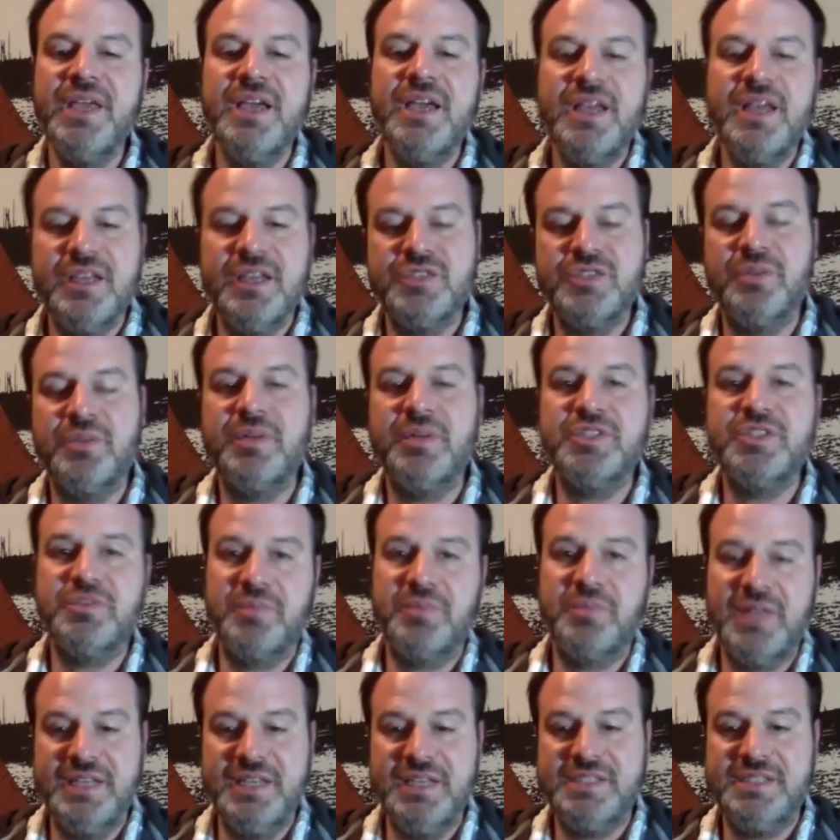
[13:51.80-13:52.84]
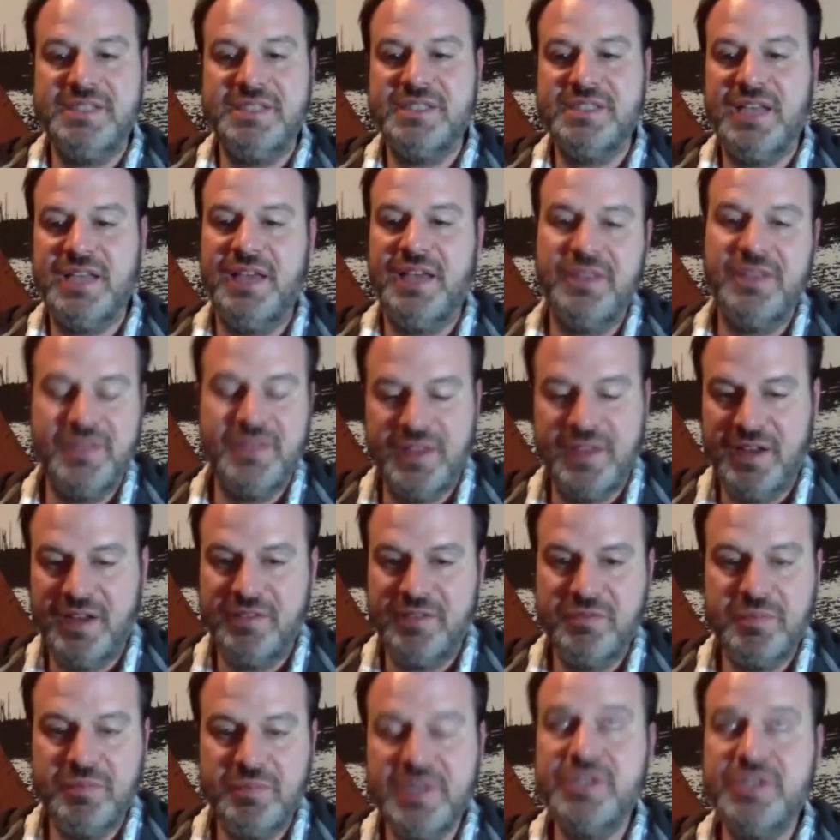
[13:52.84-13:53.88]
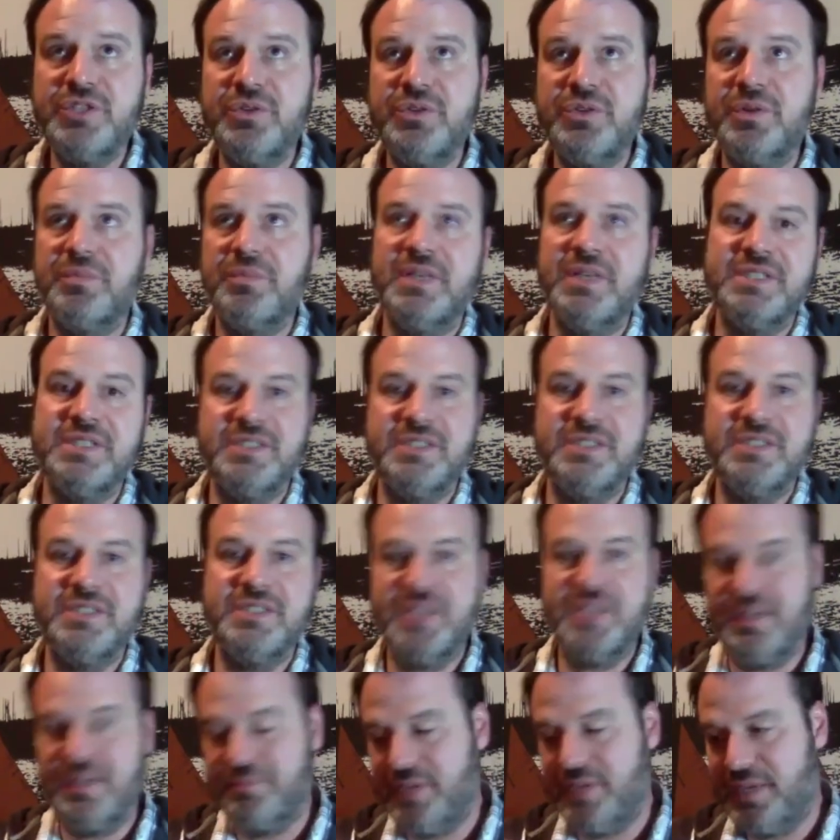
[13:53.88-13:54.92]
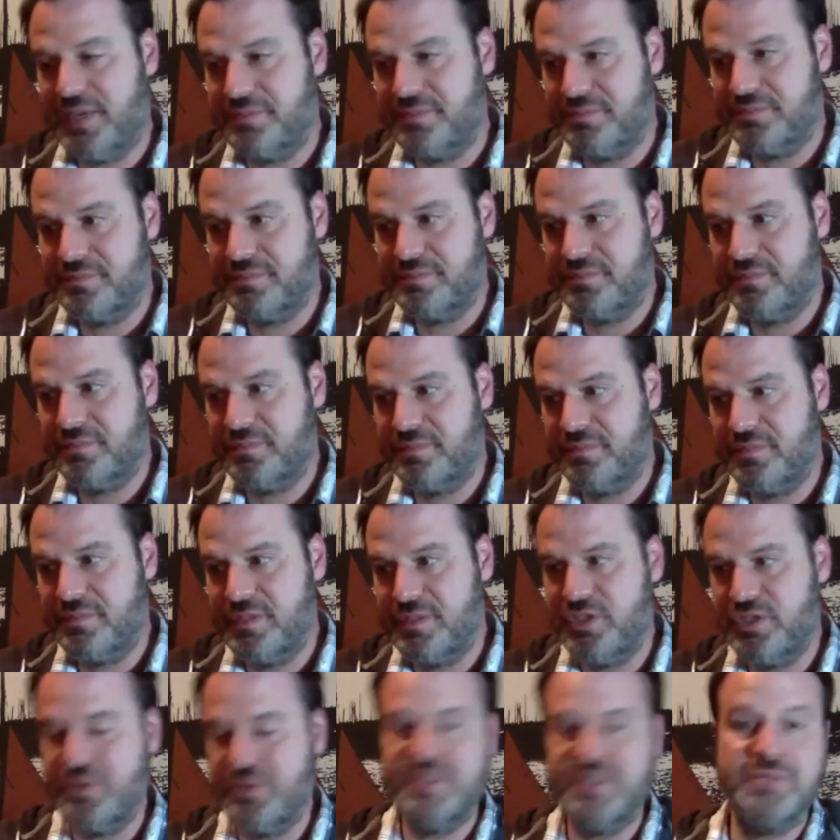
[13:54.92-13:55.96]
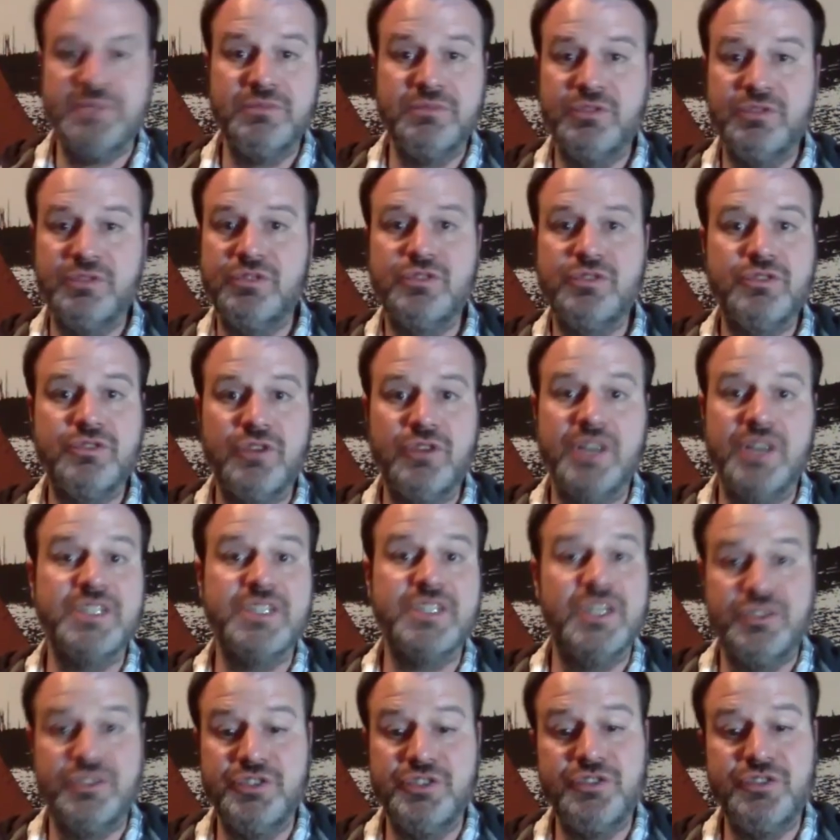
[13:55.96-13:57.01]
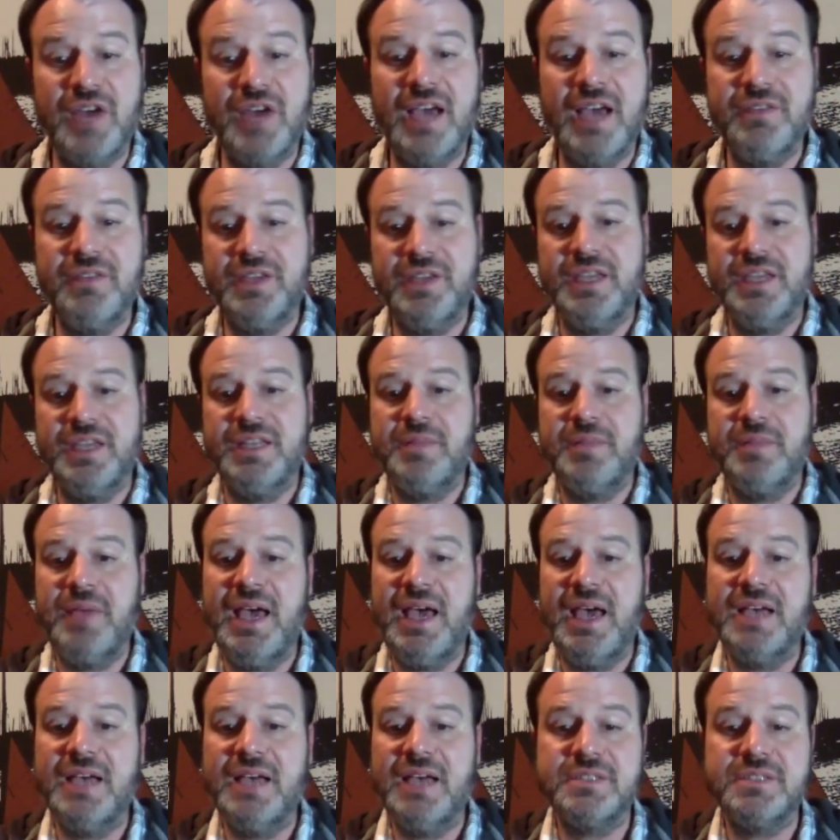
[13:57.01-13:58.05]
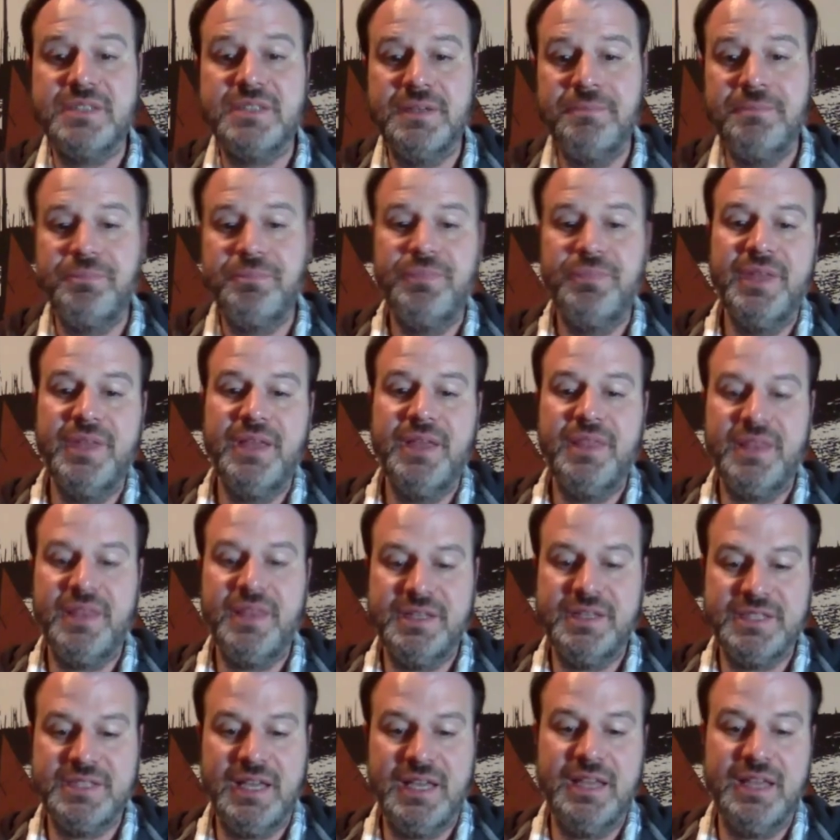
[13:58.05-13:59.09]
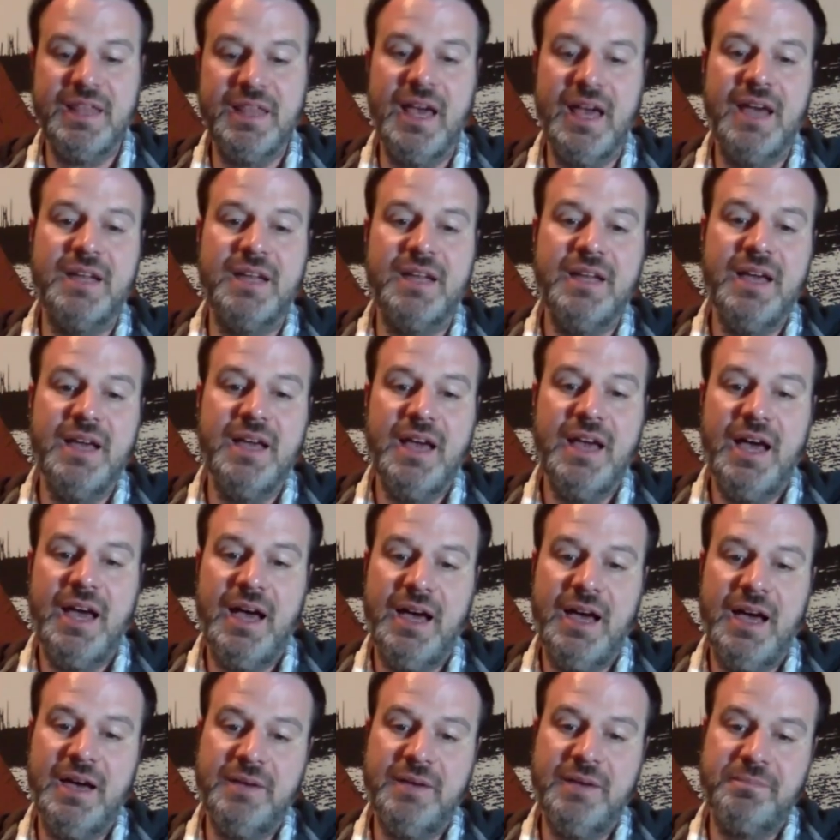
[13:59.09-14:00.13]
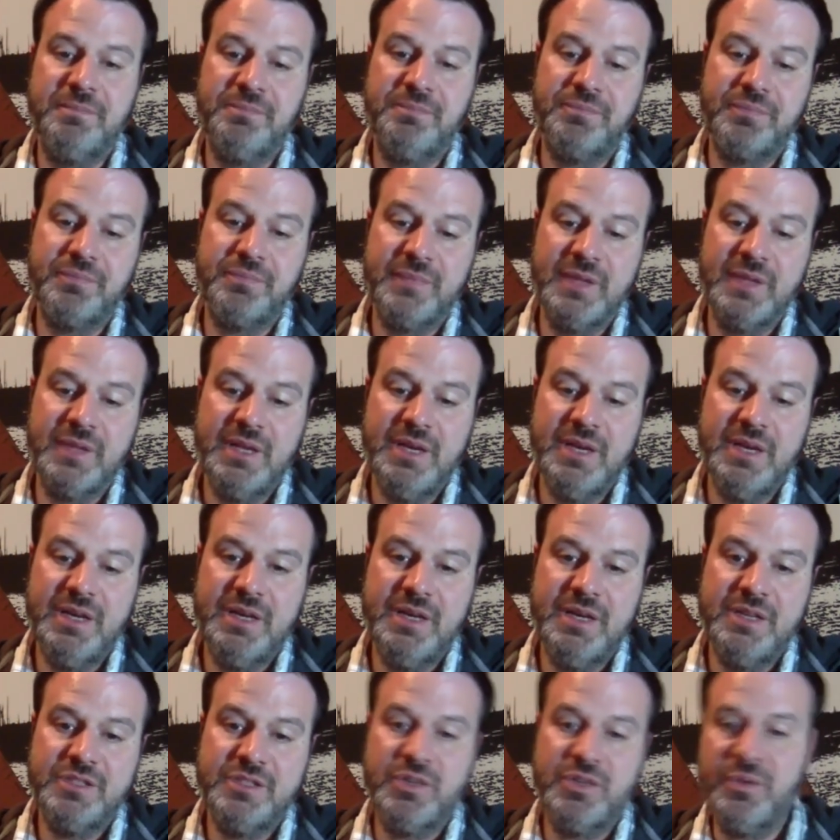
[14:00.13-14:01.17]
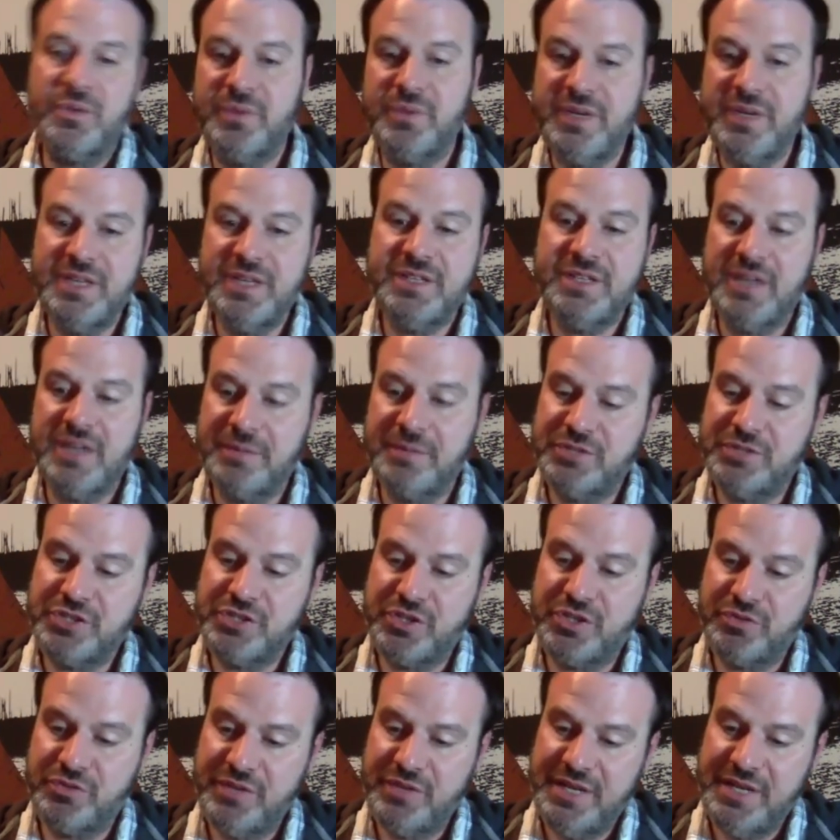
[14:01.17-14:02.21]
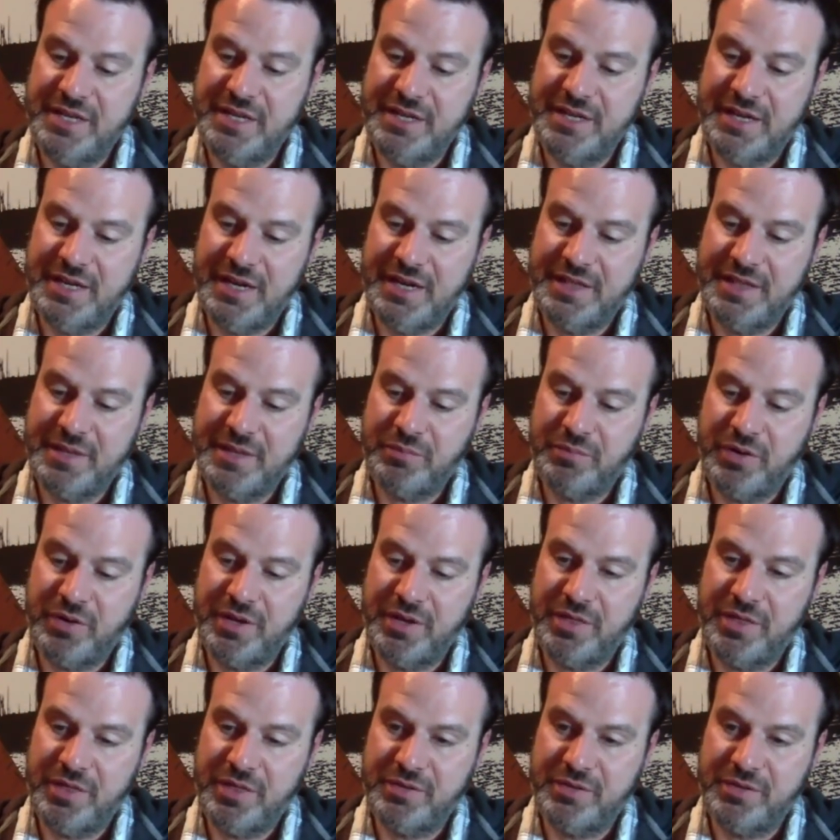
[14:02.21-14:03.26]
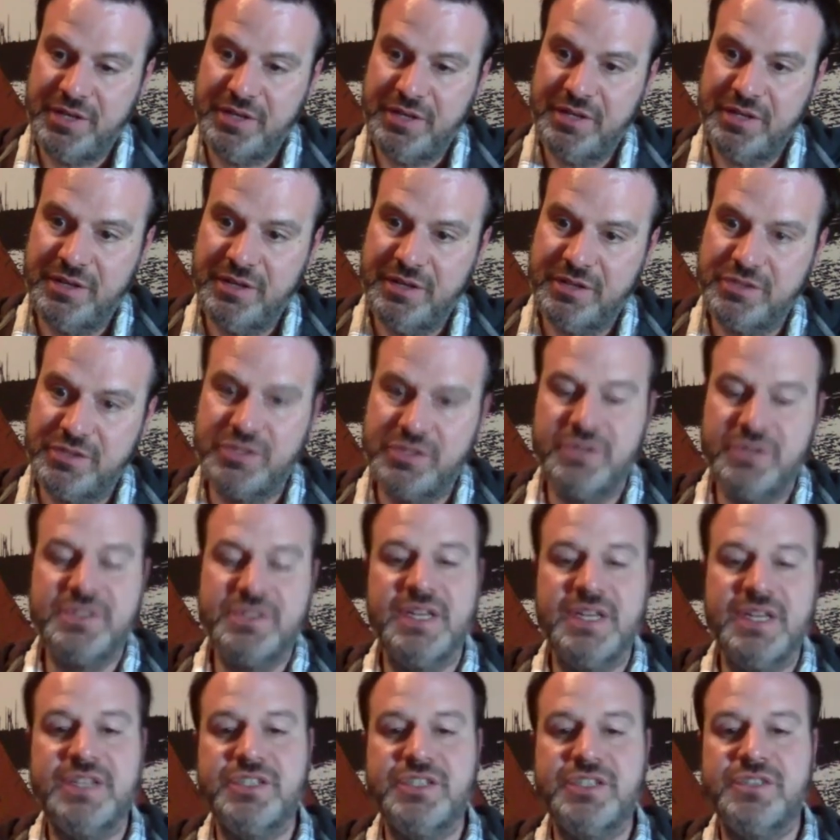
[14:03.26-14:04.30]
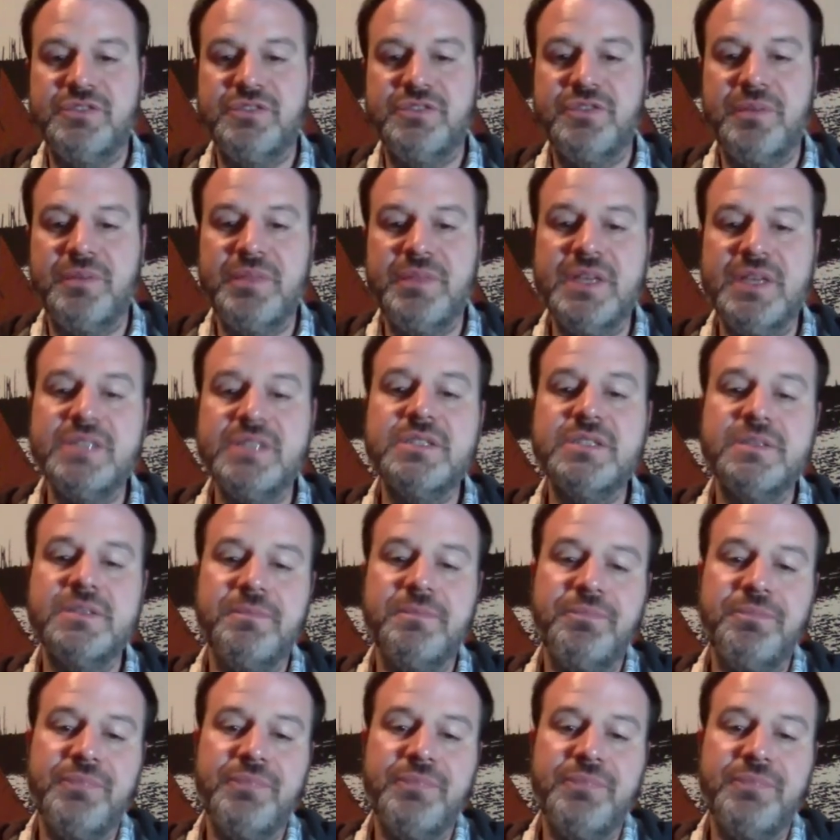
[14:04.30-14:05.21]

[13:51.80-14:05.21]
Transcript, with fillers: So a bunch of places either that I've been to or places I'm, um, doing some cross-country driving in the past, things like that. Um, so I'm just going to read, I think, probably three or so sections from this.